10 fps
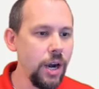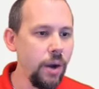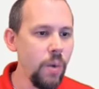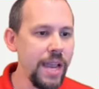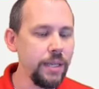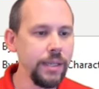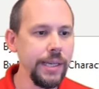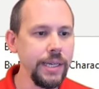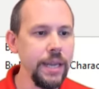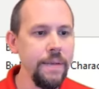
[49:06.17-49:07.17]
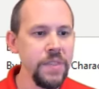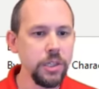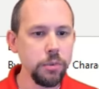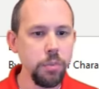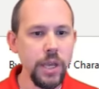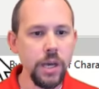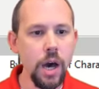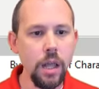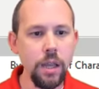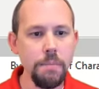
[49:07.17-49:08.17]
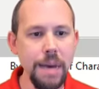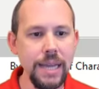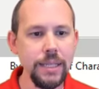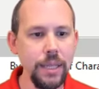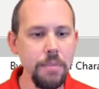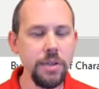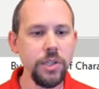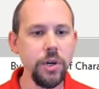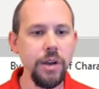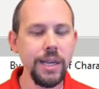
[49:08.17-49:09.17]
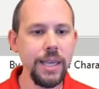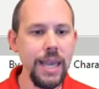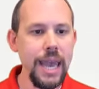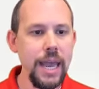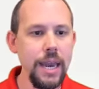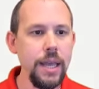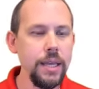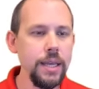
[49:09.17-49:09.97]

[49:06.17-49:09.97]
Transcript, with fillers: I'll right click split column by delimiter again.